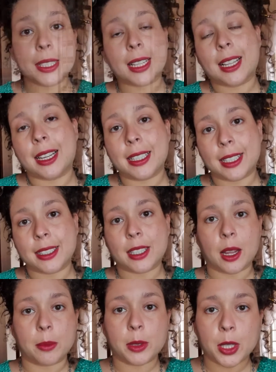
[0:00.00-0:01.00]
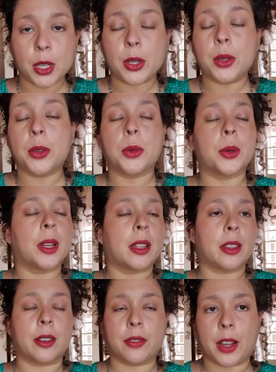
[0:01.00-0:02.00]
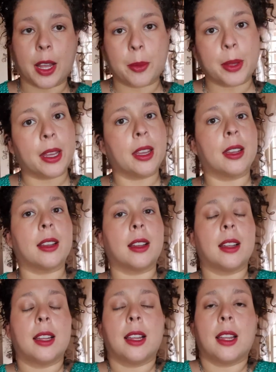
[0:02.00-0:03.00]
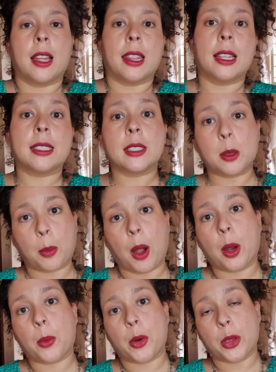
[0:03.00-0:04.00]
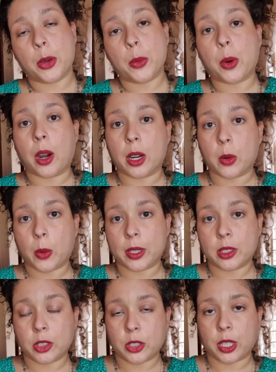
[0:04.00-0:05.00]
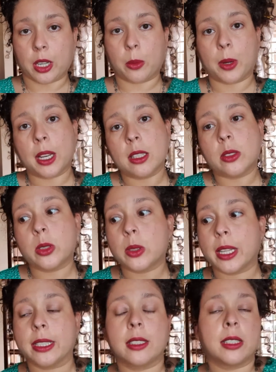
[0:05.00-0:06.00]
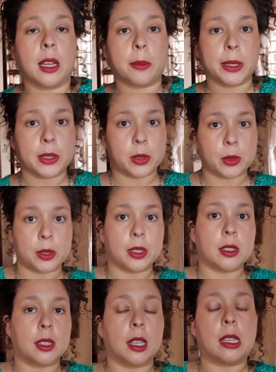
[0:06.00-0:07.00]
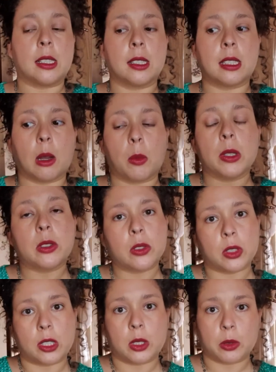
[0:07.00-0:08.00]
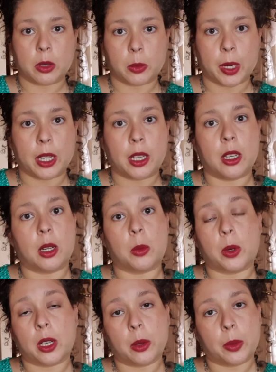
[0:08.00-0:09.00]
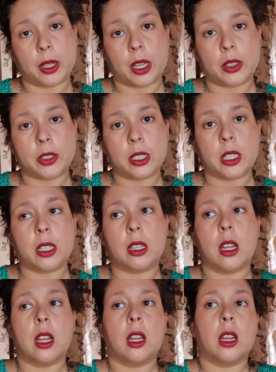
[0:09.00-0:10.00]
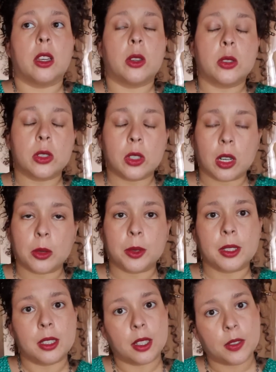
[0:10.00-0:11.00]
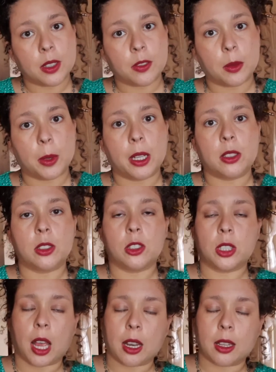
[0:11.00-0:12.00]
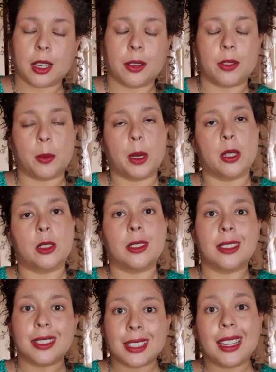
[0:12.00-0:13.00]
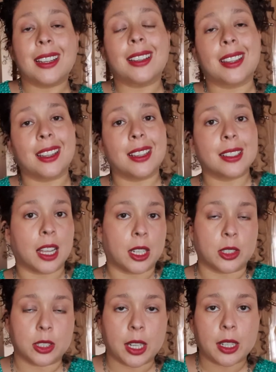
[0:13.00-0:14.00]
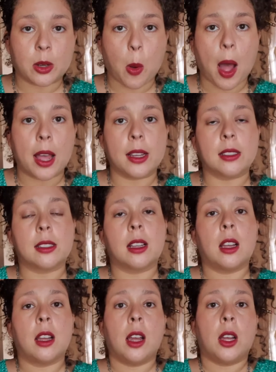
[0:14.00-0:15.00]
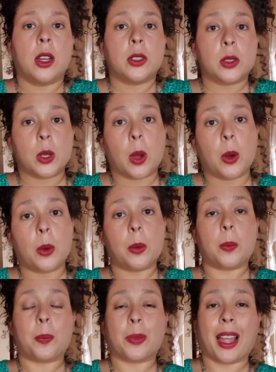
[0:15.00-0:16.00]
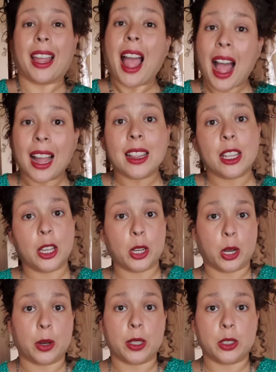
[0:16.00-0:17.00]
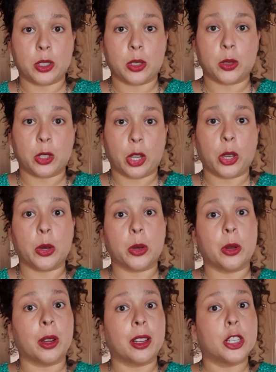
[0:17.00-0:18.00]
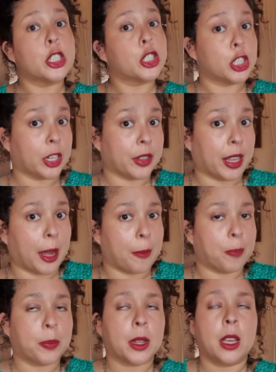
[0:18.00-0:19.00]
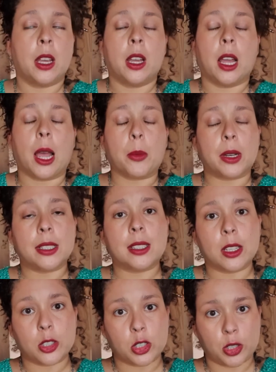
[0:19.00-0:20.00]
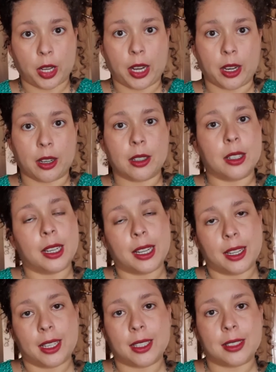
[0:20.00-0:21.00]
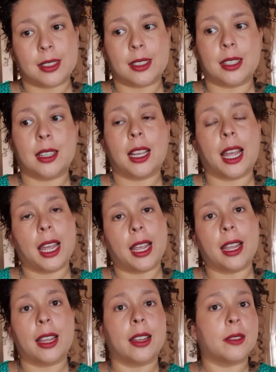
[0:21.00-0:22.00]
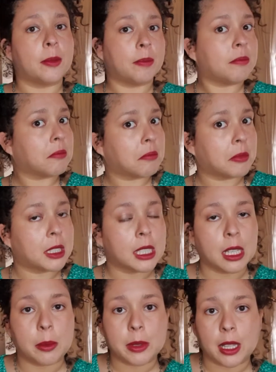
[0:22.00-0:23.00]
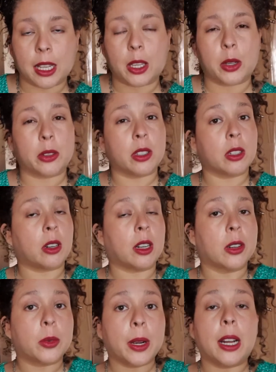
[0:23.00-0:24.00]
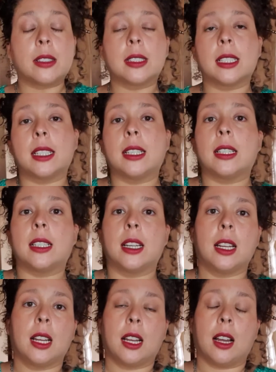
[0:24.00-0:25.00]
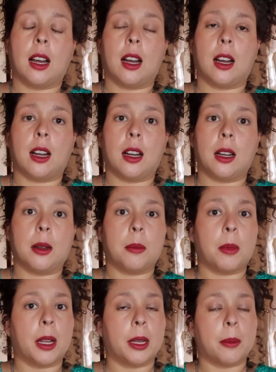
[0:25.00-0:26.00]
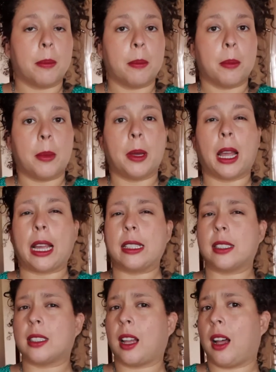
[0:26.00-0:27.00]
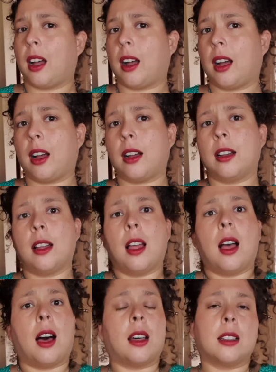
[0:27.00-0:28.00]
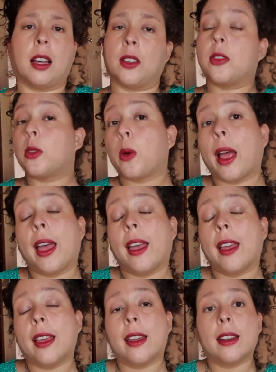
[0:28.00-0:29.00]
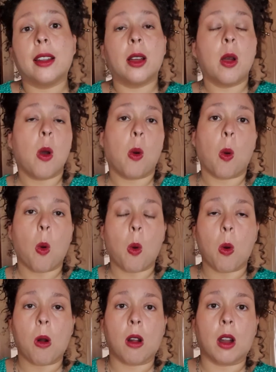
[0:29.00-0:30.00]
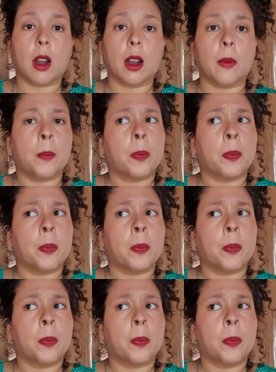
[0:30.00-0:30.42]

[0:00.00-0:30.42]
the client has come to, they're vibing, this is the part where you are going to share. What I do like to tell my students is that once you start doing a Reiki or working with energy, you start receiving information, channeling information, seeing things energetic-wise. So I highly encourage you to share that. And when I say share, it's, hey, seems like you're a little ungrounded. I saw a lot of red, or